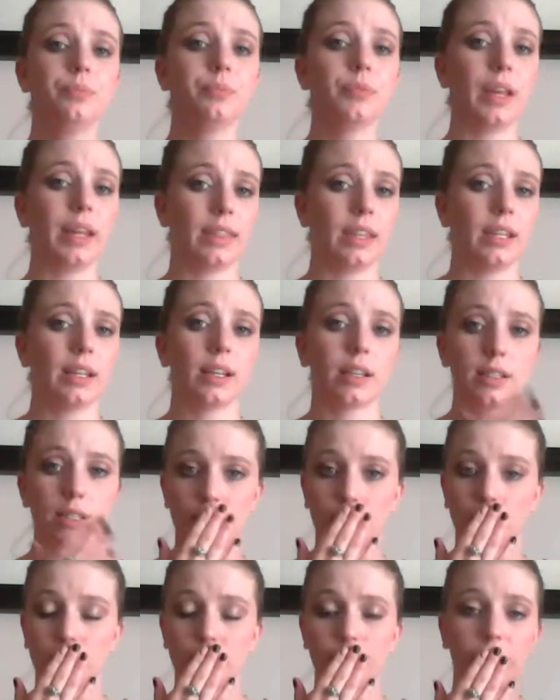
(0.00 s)
I think,
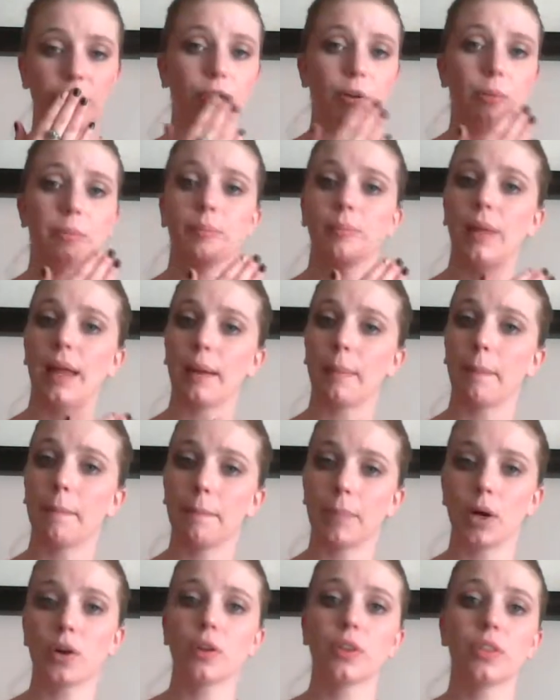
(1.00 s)
excuse me, from like
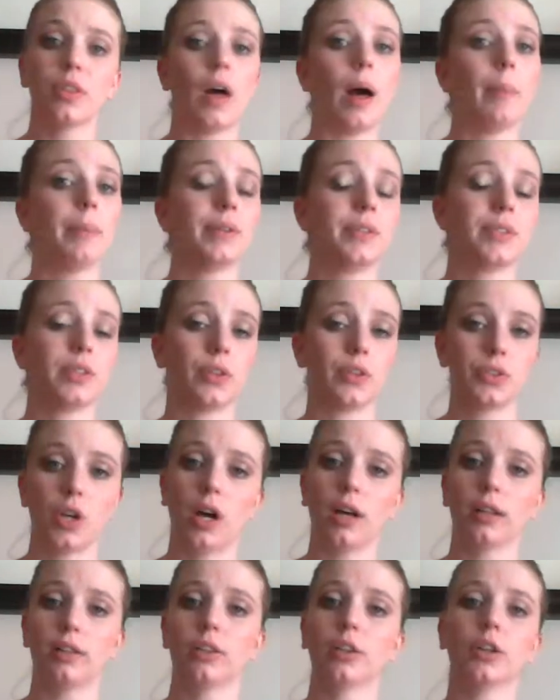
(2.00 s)
birth up until
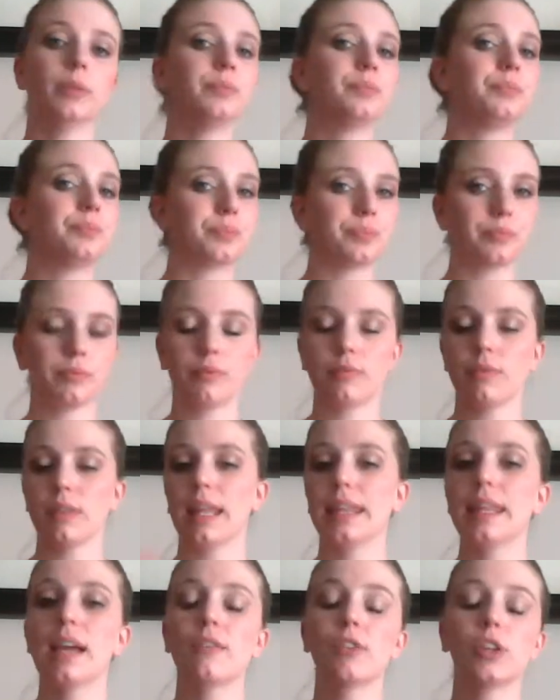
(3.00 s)
toddler,
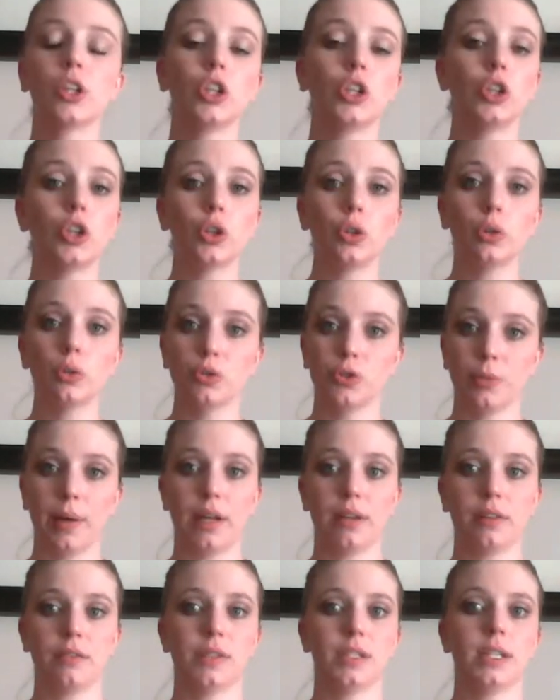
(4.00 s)
they have a huge
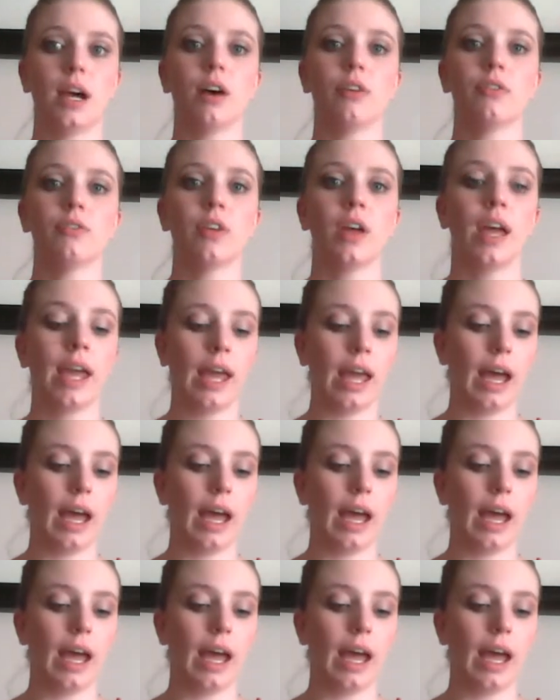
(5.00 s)
amount of stuff.